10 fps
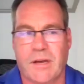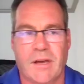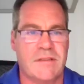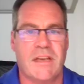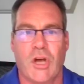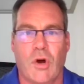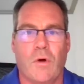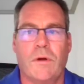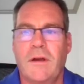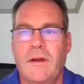because they
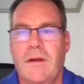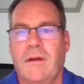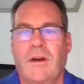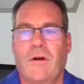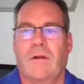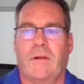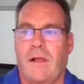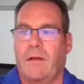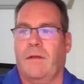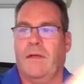know,
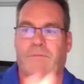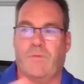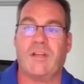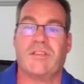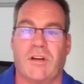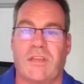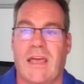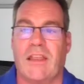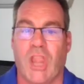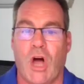if rates start to
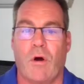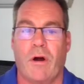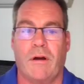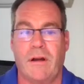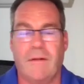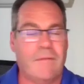head lower,